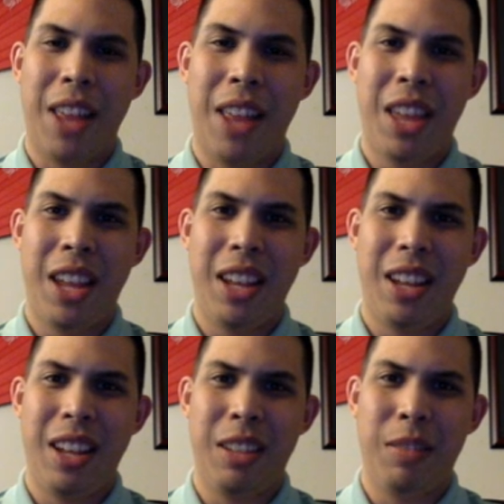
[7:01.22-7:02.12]
I think,
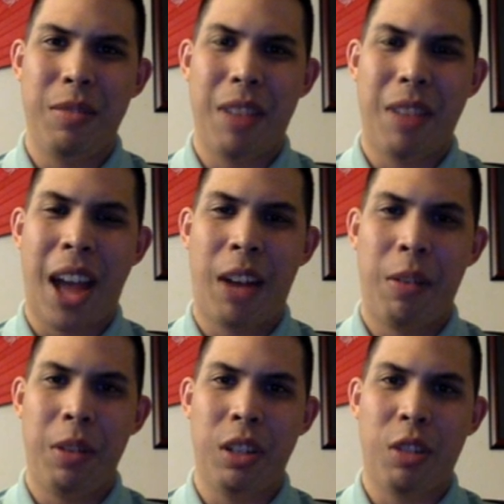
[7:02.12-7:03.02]
is
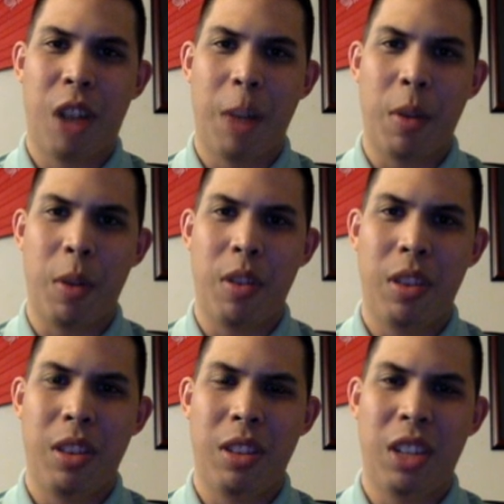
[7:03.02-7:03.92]
accurately described in
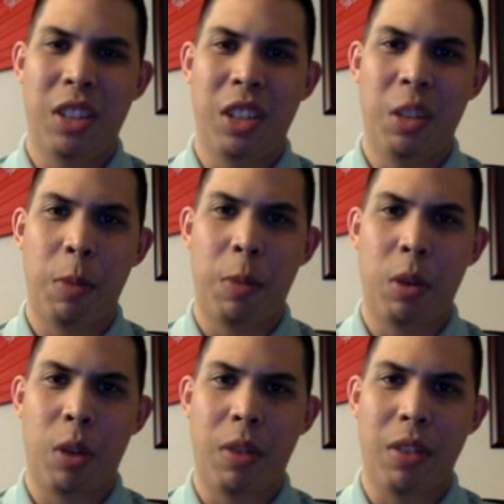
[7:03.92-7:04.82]
the 6th seal in the book
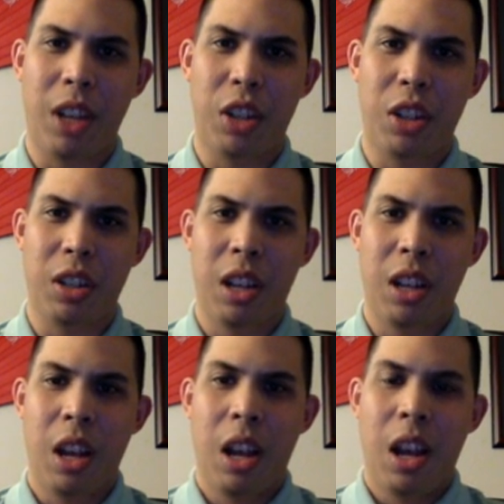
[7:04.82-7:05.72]
of Revelation.
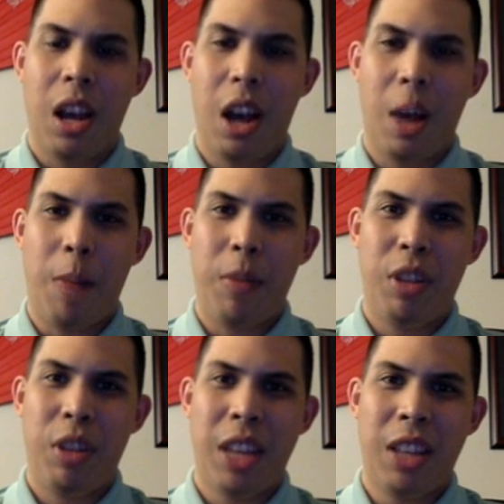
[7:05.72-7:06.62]

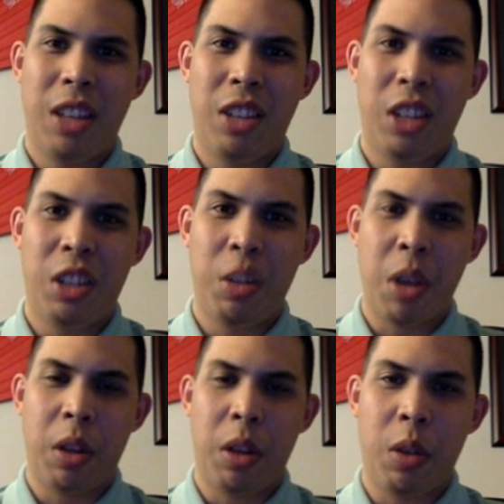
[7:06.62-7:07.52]
To get to the 6th seal, you
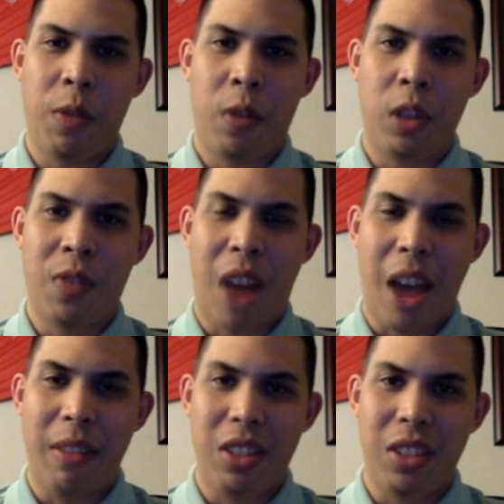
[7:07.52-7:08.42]
have to go through the first
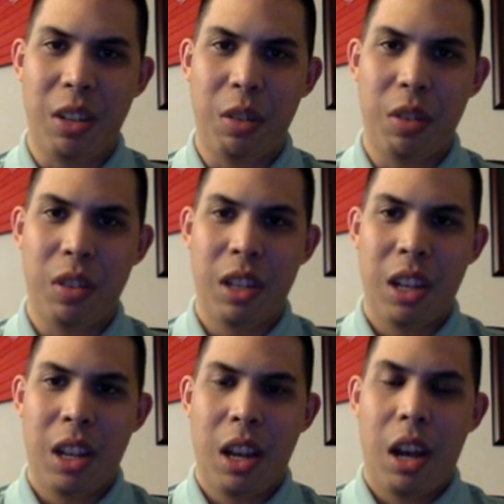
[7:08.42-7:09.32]
5 seals.
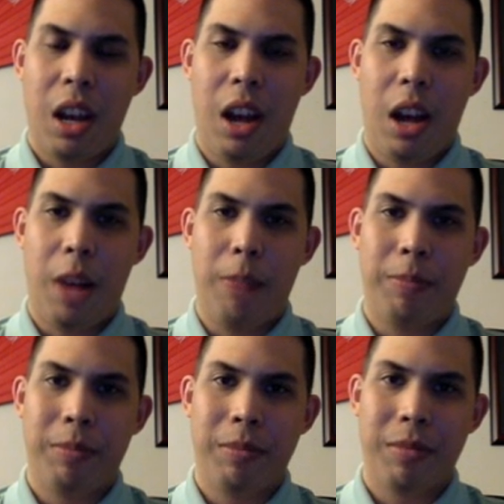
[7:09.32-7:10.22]

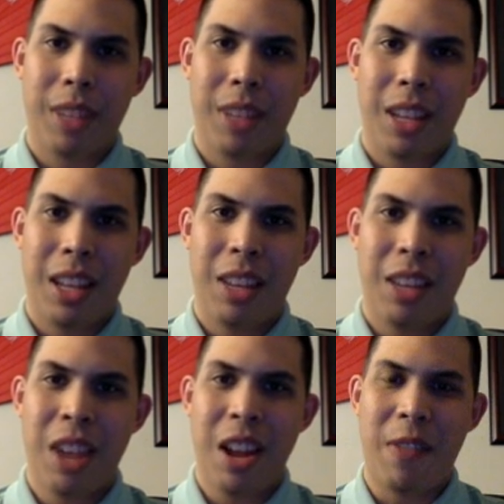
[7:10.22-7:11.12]

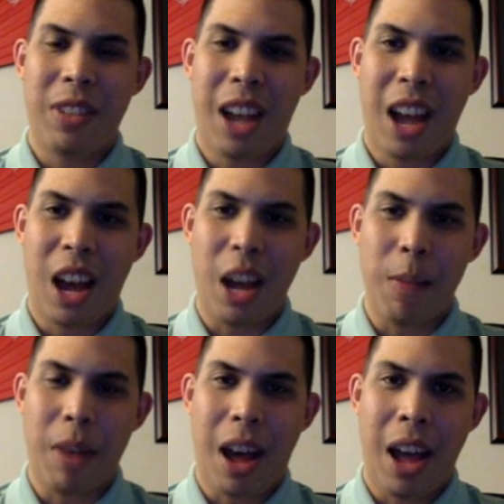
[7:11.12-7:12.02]
There's not enough
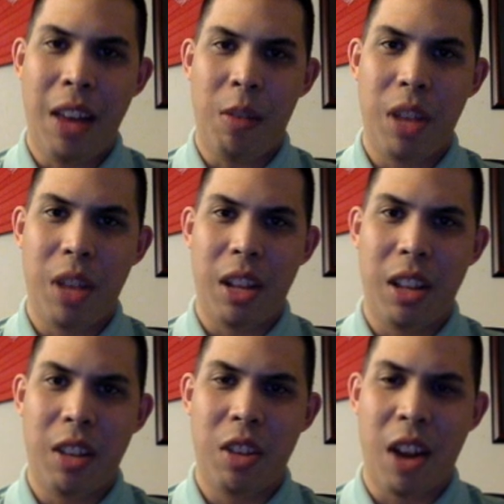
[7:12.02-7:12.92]
time. I don't think
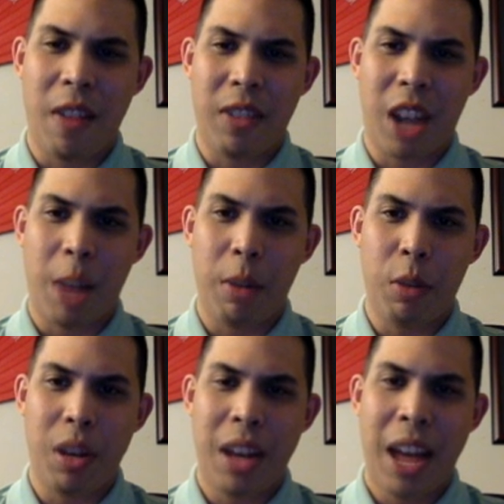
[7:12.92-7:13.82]
there's not enough time
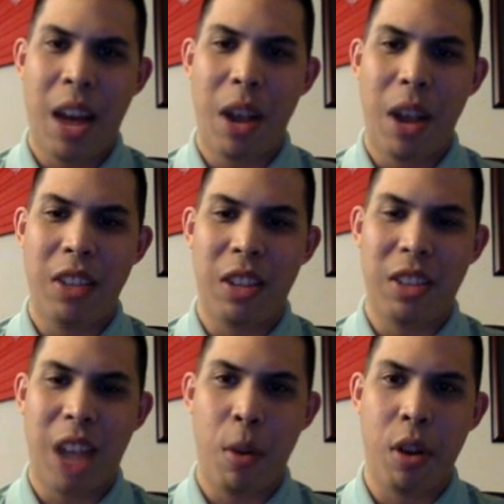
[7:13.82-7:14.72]
between now and
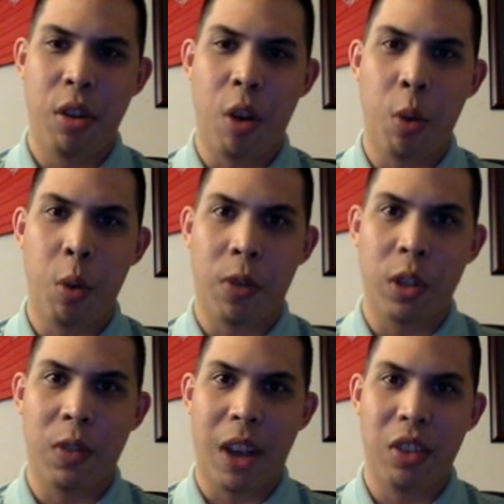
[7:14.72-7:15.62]
September to go through the
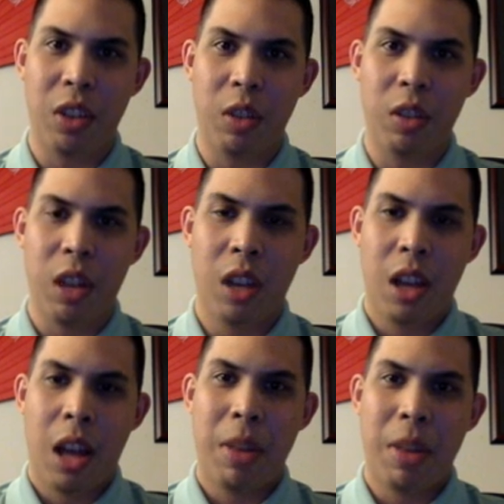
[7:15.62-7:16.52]
first 5 seals.
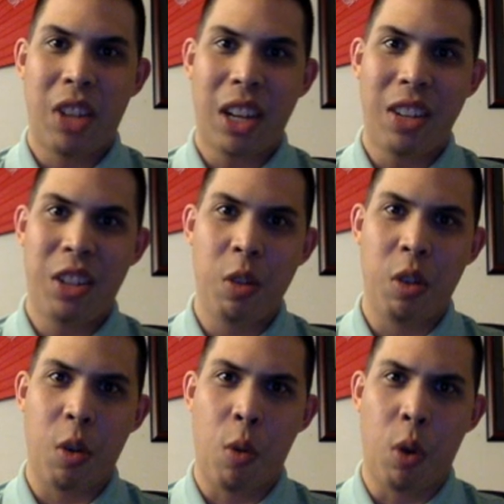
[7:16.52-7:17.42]
I mean, the 2nd seal is
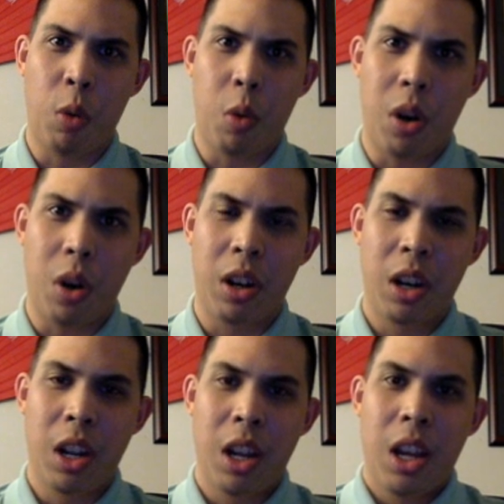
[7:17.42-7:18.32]
World War.
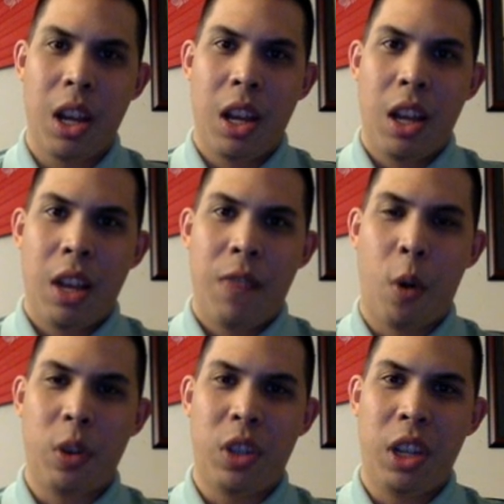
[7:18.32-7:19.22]

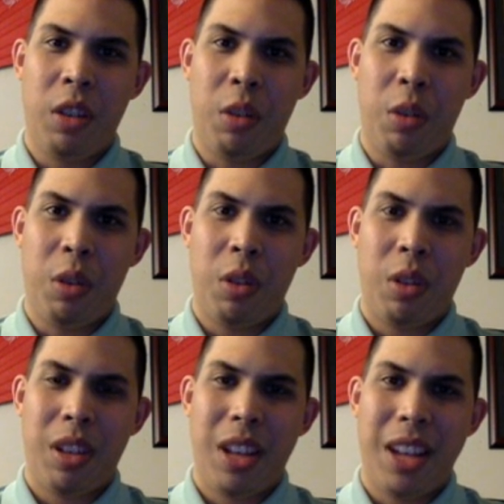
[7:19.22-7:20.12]
4th seal
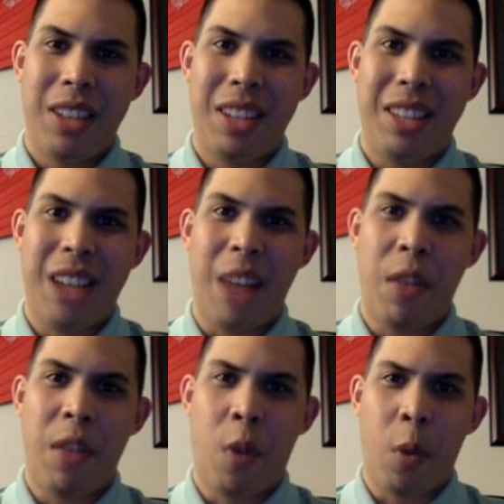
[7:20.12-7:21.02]
is death
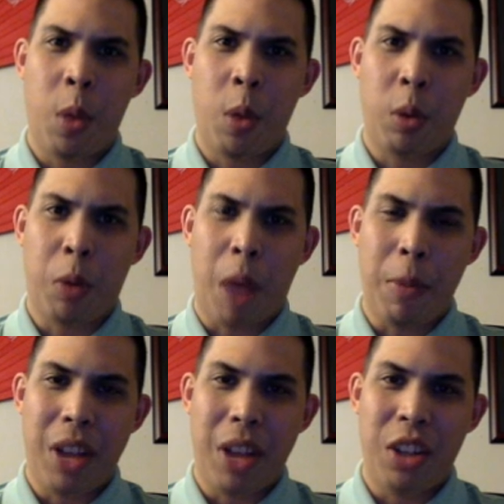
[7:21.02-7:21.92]
of the 1/4 of the world's
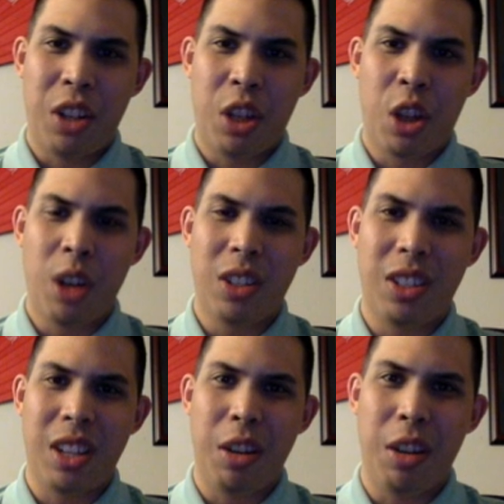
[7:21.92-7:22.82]
population. The 3rd
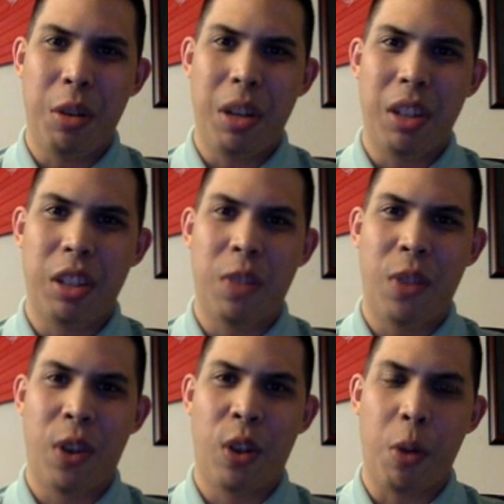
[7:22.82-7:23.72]
seal is a
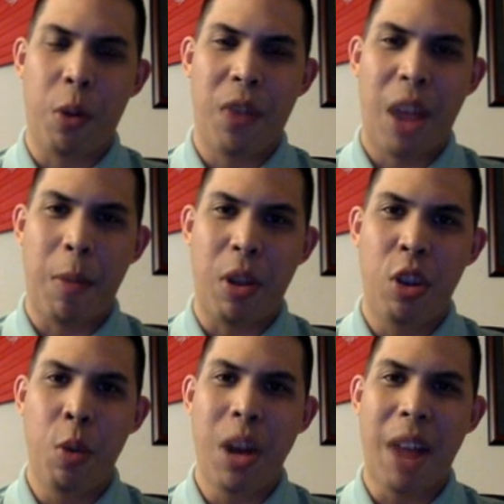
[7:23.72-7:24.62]
severe global famine.
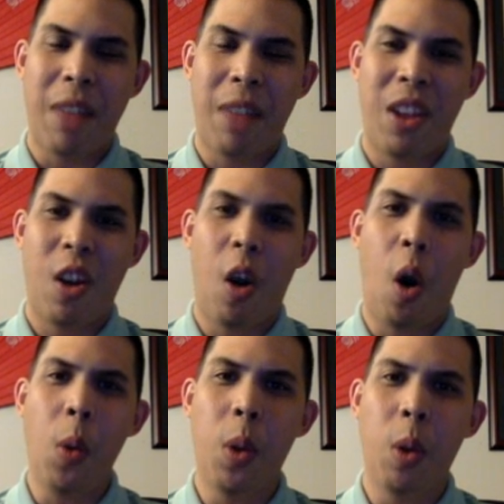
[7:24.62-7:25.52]
You would have to fit
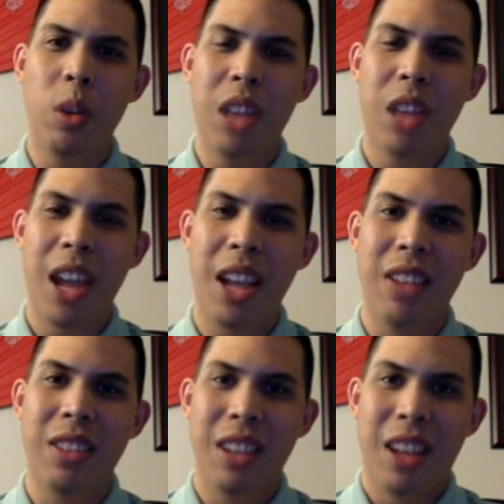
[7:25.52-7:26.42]
all those
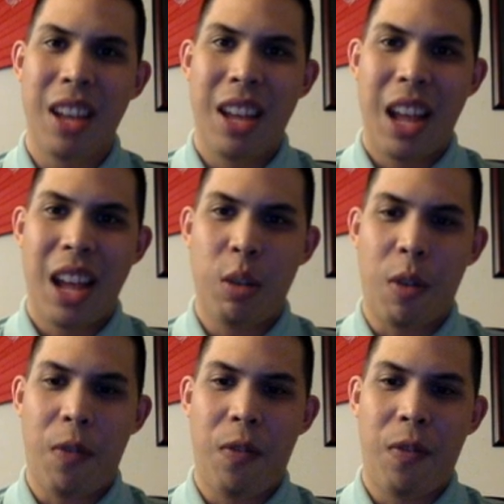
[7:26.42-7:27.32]
things into